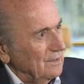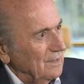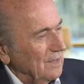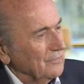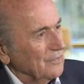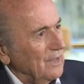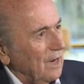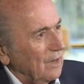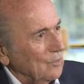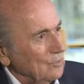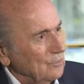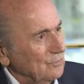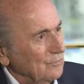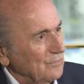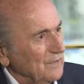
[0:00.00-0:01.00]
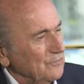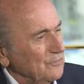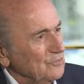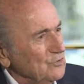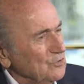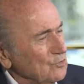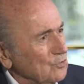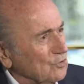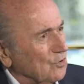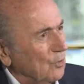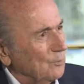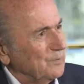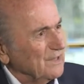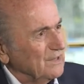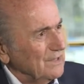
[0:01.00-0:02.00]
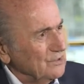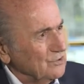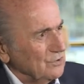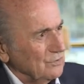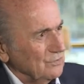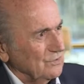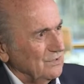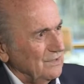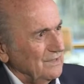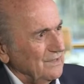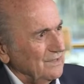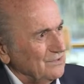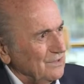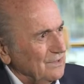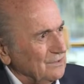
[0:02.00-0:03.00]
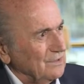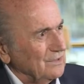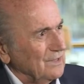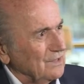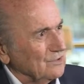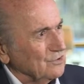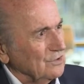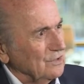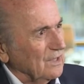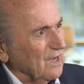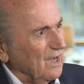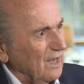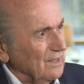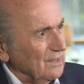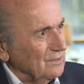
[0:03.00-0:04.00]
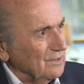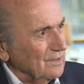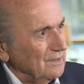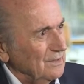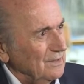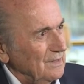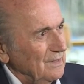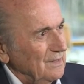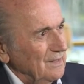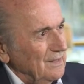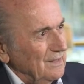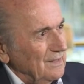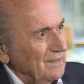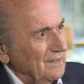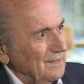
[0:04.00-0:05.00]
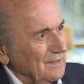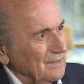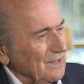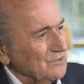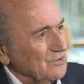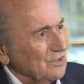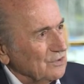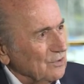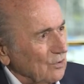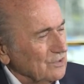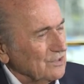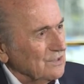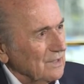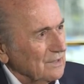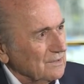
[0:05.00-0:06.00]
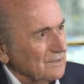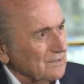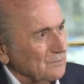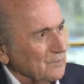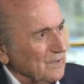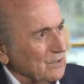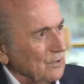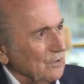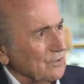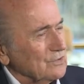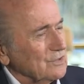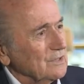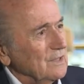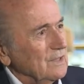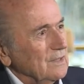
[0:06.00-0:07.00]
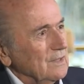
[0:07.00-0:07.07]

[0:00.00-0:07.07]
And now with new competitions in this international calendar, that's a nonsense because